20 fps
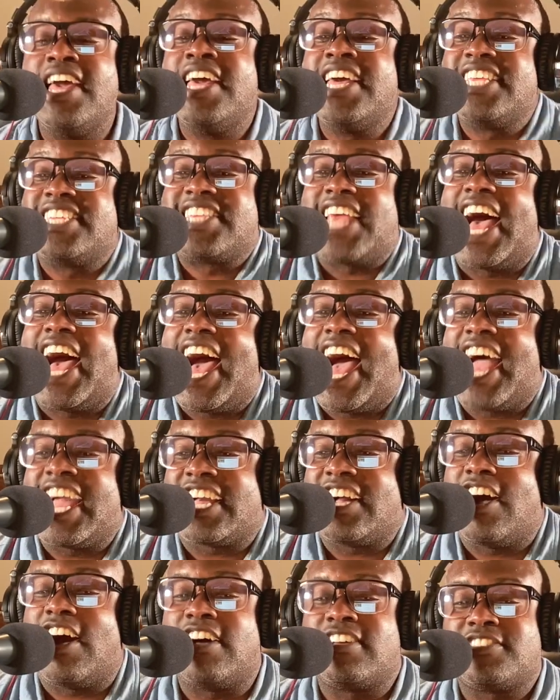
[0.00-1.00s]
It's the high
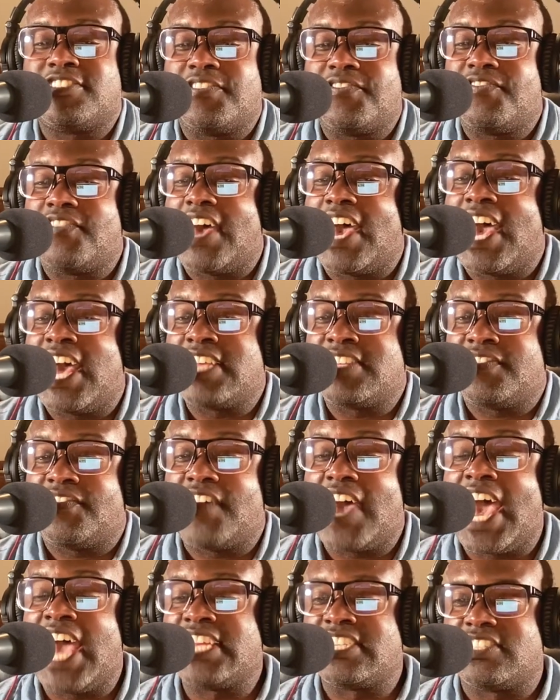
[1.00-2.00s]
cost of fast
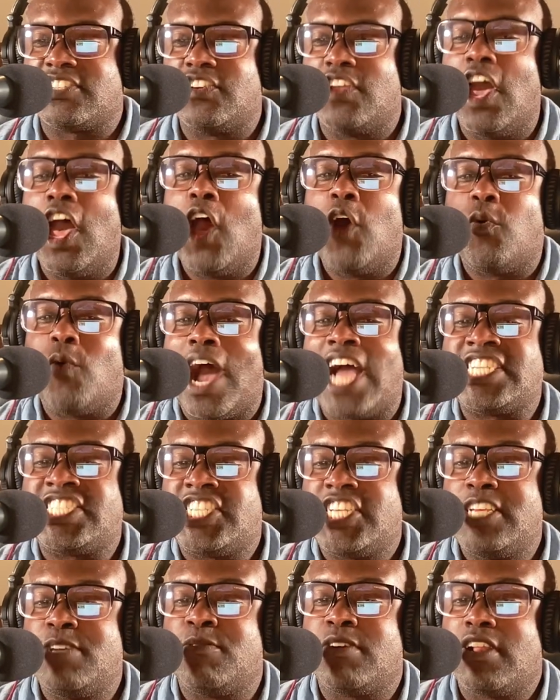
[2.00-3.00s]
fashion, why
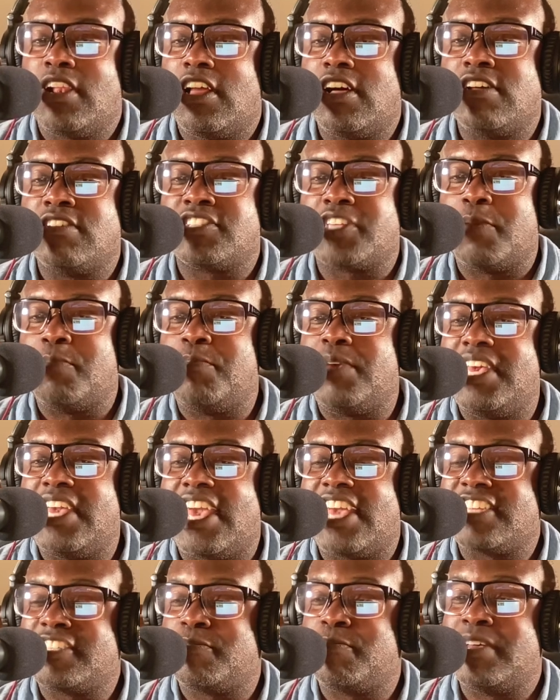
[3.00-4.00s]
cheap clothes can be
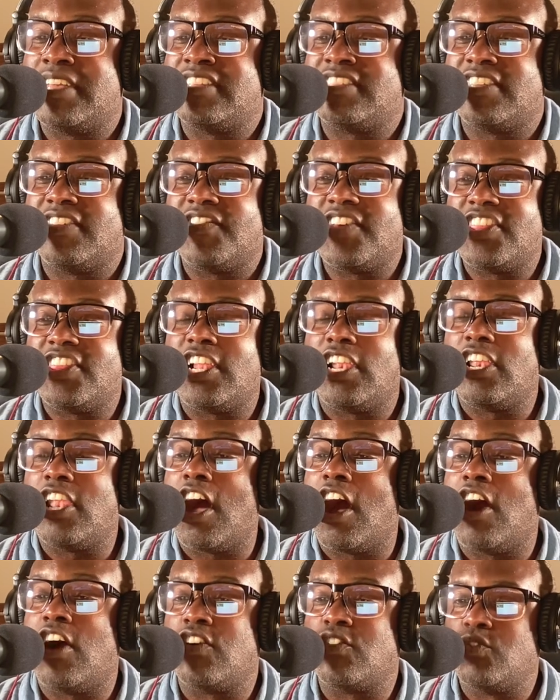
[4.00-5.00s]
expensive in the
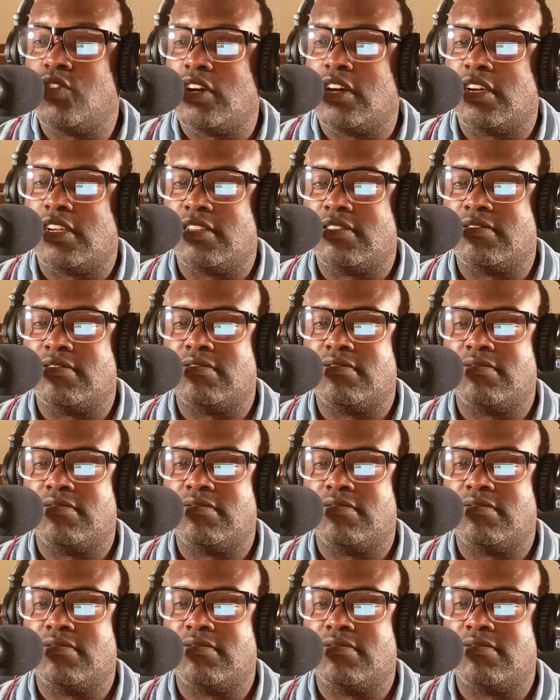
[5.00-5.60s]
long run.